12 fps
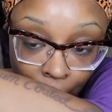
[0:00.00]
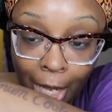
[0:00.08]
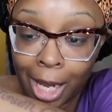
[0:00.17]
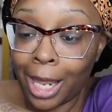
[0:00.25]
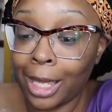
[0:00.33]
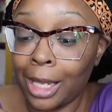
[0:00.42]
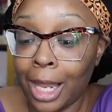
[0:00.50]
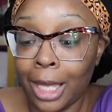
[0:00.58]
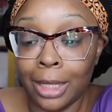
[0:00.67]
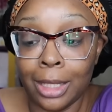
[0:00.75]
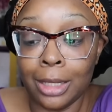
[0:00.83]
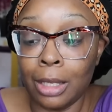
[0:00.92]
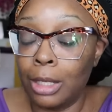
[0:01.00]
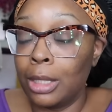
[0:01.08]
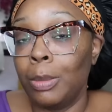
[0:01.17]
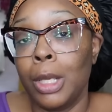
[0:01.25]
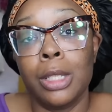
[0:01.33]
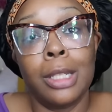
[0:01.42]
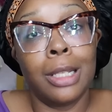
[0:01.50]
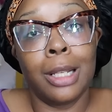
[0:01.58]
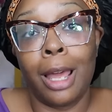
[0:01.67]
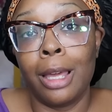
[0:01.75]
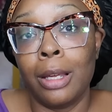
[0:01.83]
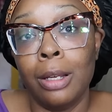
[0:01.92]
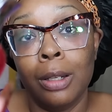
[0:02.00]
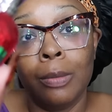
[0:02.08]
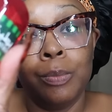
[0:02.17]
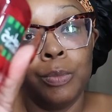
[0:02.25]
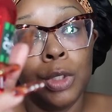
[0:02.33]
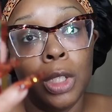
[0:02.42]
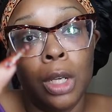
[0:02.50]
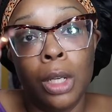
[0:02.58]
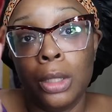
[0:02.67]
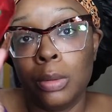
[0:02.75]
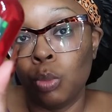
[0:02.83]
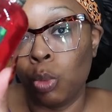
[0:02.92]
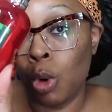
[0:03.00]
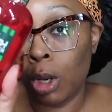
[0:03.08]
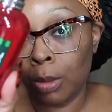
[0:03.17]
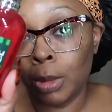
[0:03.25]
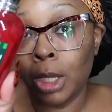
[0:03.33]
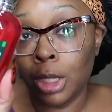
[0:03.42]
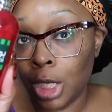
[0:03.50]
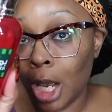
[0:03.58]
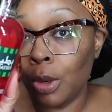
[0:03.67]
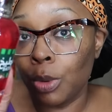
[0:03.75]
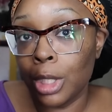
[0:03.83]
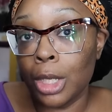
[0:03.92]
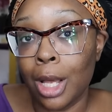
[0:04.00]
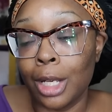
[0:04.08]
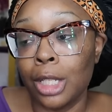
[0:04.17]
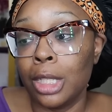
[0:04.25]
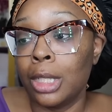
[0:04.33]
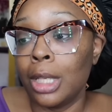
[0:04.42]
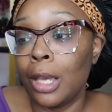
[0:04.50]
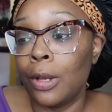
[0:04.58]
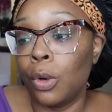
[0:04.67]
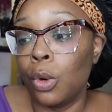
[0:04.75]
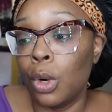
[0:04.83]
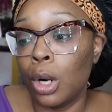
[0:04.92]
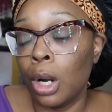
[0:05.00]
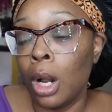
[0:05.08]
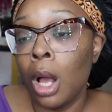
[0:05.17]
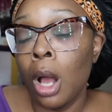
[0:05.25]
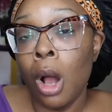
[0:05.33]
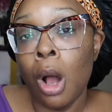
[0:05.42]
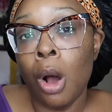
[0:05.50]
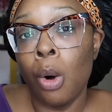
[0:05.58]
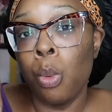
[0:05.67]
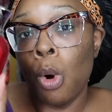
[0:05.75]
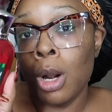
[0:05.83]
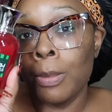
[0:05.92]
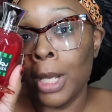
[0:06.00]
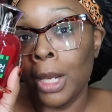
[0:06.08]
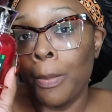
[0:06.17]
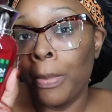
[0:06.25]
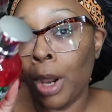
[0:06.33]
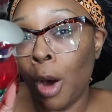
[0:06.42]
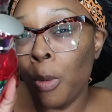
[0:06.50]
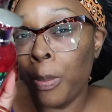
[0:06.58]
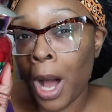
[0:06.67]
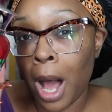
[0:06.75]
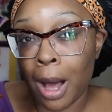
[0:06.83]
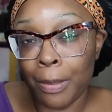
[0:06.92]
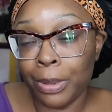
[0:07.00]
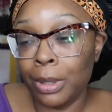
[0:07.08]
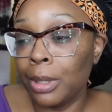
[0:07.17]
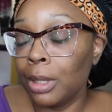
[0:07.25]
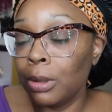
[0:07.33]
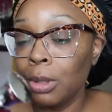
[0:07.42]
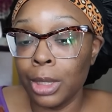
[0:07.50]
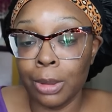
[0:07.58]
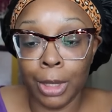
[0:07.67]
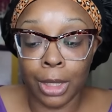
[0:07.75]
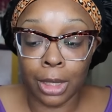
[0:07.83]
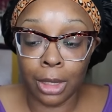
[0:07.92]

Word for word: I like it like this. It smells just like a, a watermelon Jolly Rancher, like she said, or a watermelon blow pop. Oh, it smells